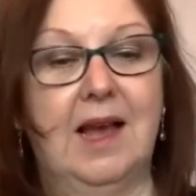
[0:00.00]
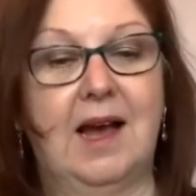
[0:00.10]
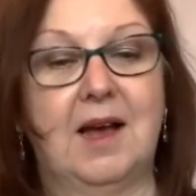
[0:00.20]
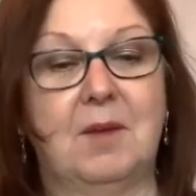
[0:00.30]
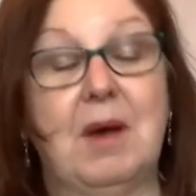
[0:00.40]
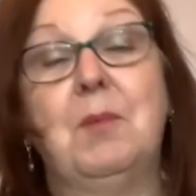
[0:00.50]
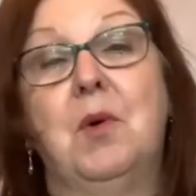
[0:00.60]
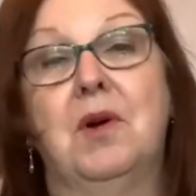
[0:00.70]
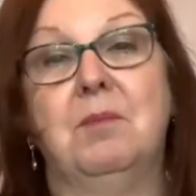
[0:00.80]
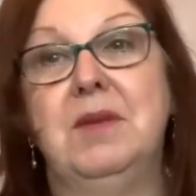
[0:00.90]
I
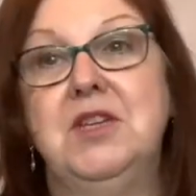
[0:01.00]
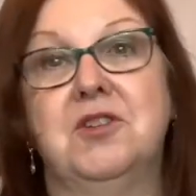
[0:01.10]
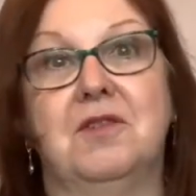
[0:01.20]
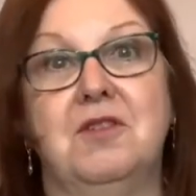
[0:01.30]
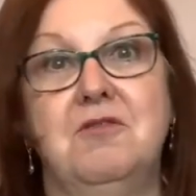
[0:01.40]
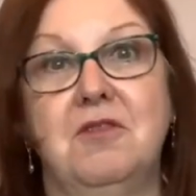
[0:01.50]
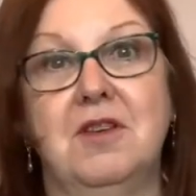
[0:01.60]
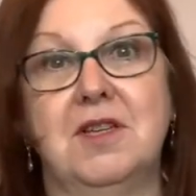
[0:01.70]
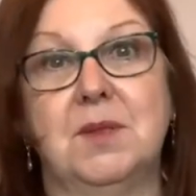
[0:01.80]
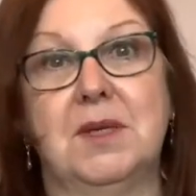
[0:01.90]
bought a meter of
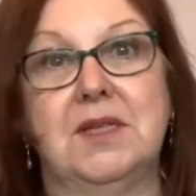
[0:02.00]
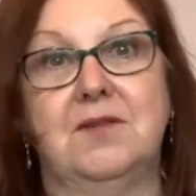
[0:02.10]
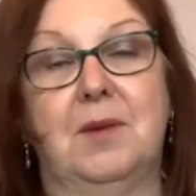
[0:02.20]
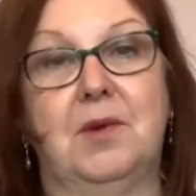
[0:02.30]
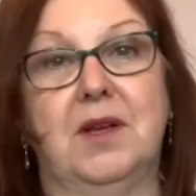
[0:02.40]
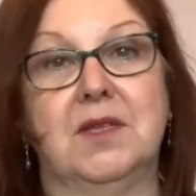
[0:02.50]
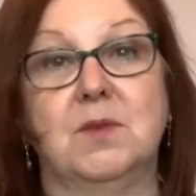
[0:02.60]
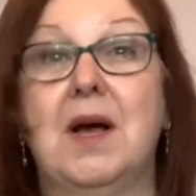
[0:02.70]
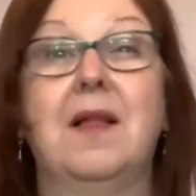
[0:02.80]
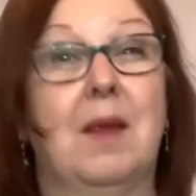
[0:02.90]
another sweater fabric as
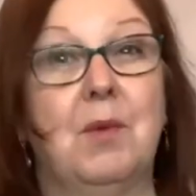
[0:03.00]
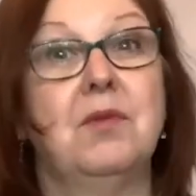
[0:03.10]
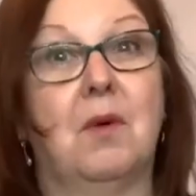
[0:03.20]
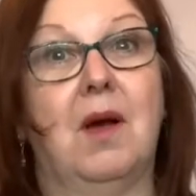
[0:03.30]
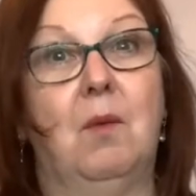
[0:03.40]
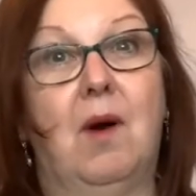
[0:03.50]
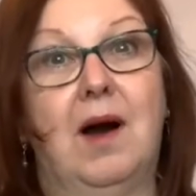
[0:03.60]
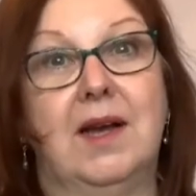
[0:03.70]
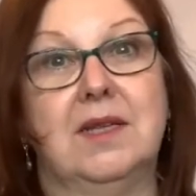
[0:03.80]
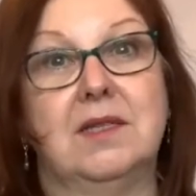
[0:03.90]
well. They're both quite
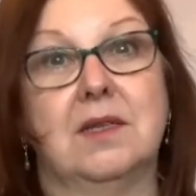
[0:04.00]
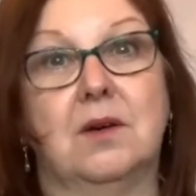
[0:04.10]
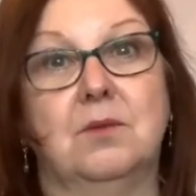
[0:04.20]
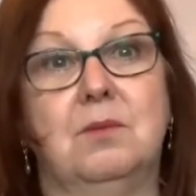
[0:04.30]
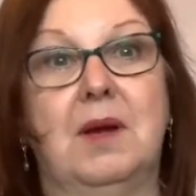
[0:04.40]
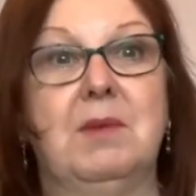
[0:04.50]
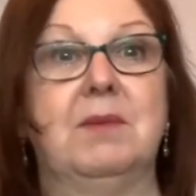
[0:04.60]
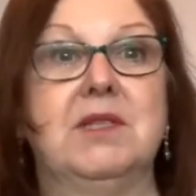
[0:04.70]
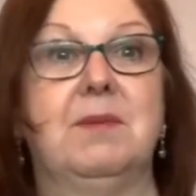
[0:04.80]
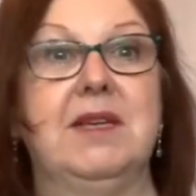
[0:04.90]
wide, so I might be
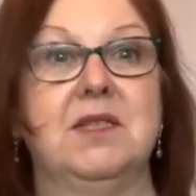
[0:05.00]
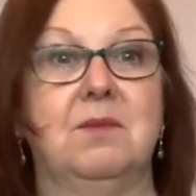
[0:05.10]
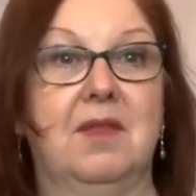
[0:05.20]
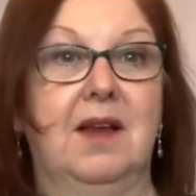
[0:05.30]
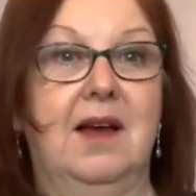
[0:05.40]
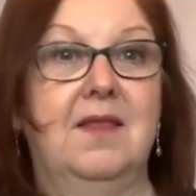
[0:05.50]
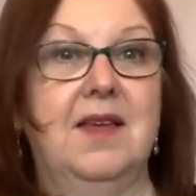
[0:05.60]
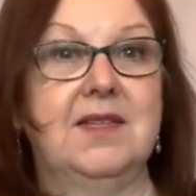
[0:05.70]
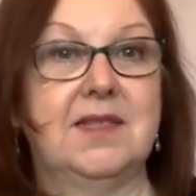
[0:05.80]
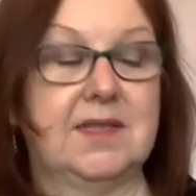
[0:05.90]
able to make something like
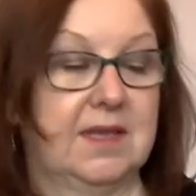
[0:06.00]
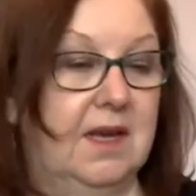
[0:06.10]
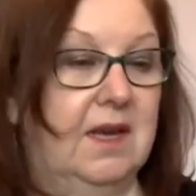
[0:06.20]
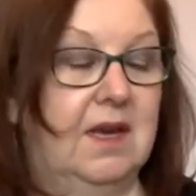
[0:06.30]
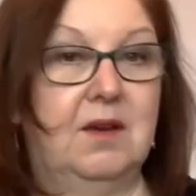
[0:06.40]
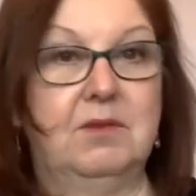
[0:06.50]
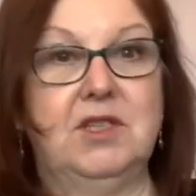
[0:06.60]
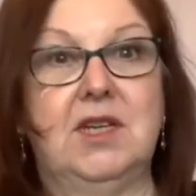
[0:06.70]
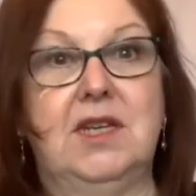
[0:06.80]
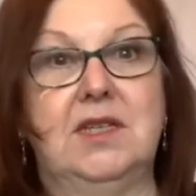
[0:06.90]
this,
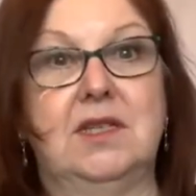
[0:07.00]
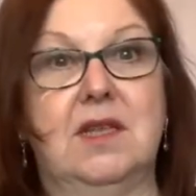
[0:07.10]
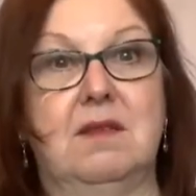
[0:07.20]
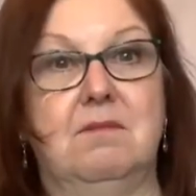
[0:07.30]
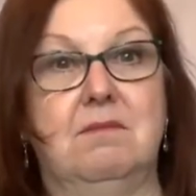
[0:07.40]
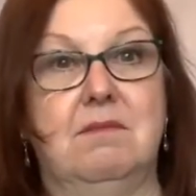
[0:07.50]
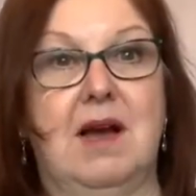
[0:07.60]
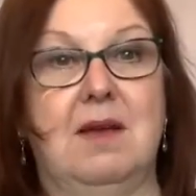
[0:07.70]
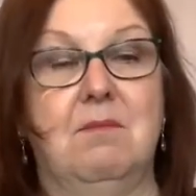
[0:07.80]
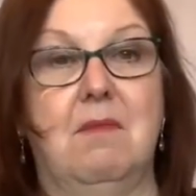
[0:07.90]
which is
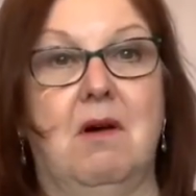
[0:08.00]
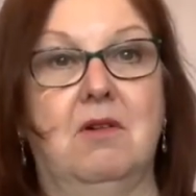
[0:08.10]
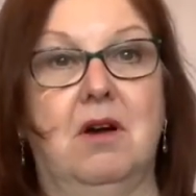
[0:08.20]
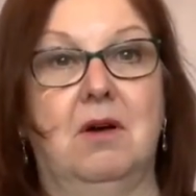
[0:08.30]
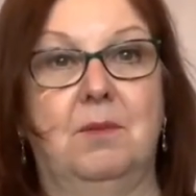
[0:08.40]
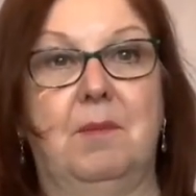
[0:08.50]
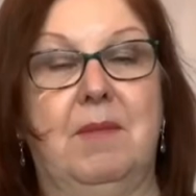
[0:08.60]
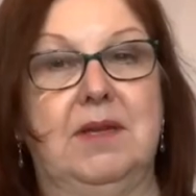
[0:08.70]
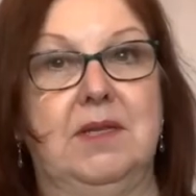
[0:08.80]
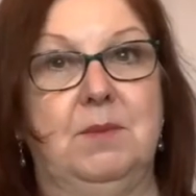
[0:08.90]
my mock-up
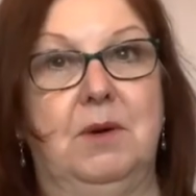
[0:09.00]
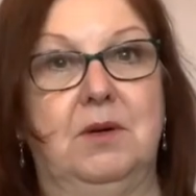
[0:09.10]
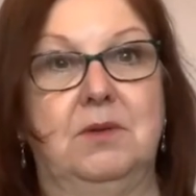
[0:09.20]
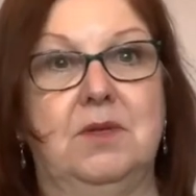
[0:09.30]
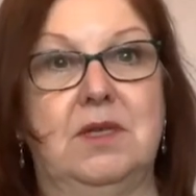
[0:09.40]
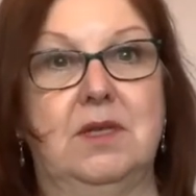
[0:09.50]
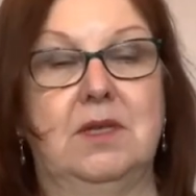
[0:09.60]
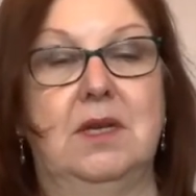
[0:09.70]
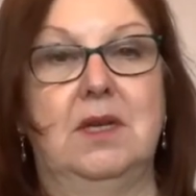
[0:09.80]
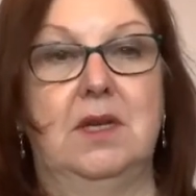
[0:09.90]
Mandy Boat
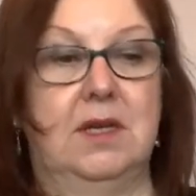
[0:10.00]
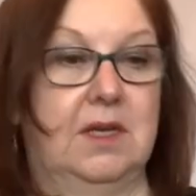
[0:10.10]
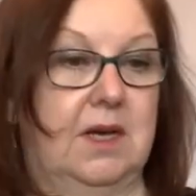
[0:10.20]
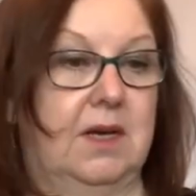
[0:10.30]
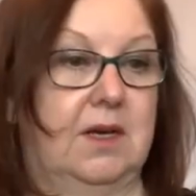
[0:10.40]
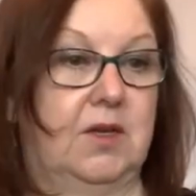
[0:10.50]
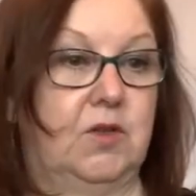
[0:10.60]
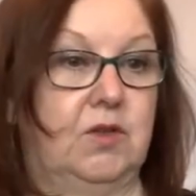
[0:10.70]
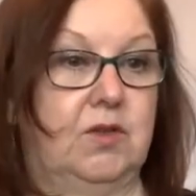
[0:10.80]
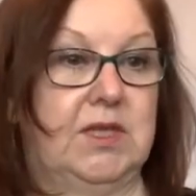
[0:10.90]

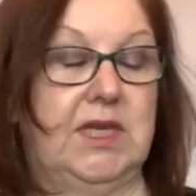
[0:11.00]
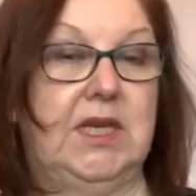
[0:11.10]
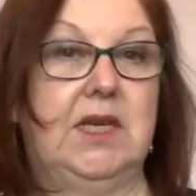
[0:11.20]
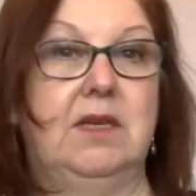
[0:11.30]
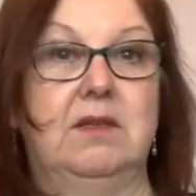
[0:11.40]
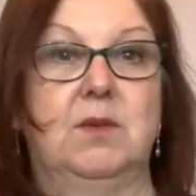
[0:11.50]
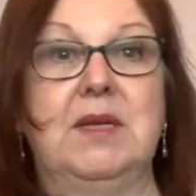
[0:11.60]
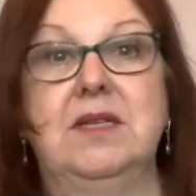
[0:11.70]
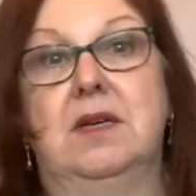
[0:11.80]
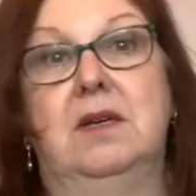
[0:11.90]
tea
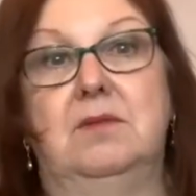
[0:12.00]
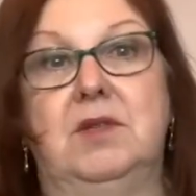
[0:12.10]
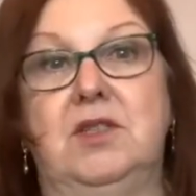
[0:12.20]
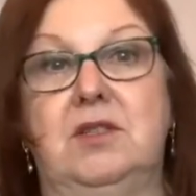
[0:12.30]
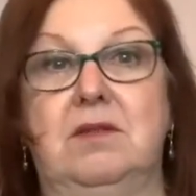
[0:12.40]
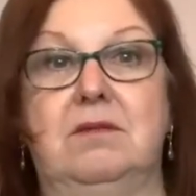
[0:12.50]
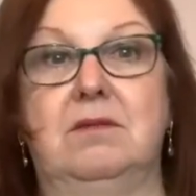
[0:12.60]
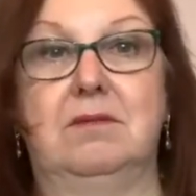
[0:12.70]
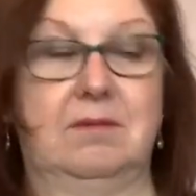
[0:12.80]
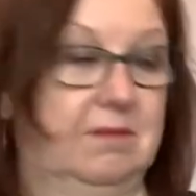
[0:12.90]
sweater, which
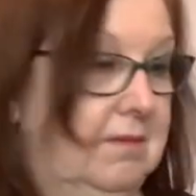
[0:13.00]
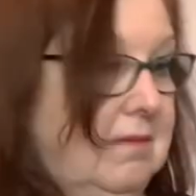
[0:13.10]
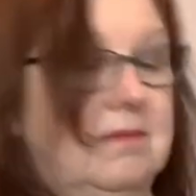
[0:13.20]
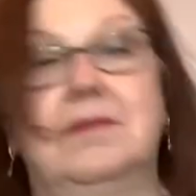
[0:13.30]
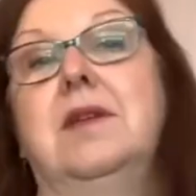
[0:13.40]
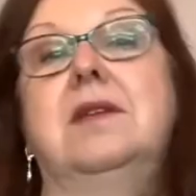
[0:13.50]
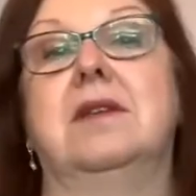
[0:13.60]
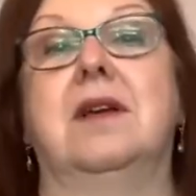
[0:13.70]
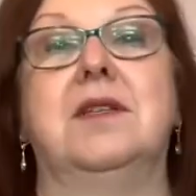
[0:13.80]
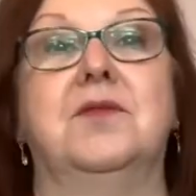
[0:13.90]

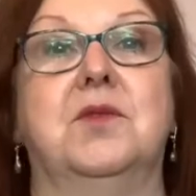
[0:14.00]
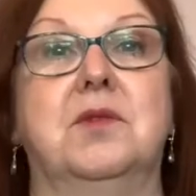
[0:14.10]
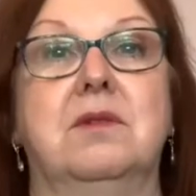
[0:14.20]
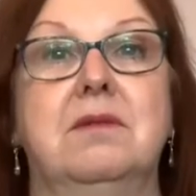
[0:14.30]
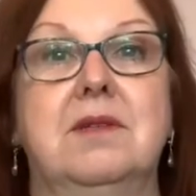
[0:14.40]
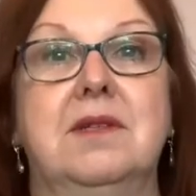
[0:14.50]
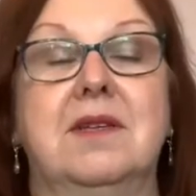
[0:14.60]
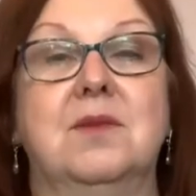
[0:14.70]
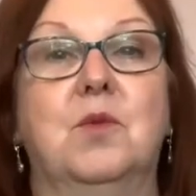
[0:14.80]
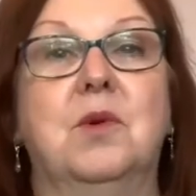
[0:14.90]
is nice for,
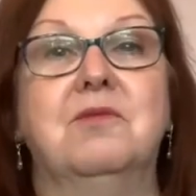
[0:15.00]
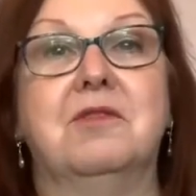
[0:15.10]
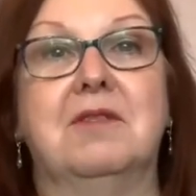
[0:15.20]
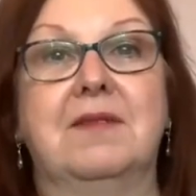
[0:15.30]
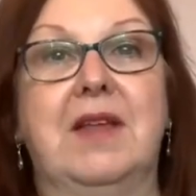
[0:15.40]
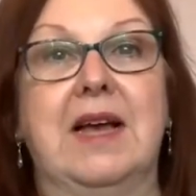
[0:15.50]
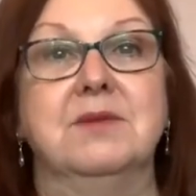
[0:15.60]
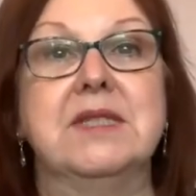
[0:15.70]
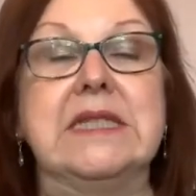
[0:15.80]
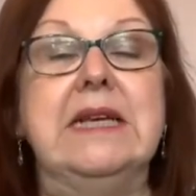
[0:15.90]
nice and warm for around the
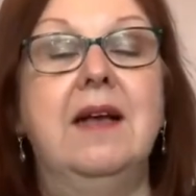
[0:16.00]
house.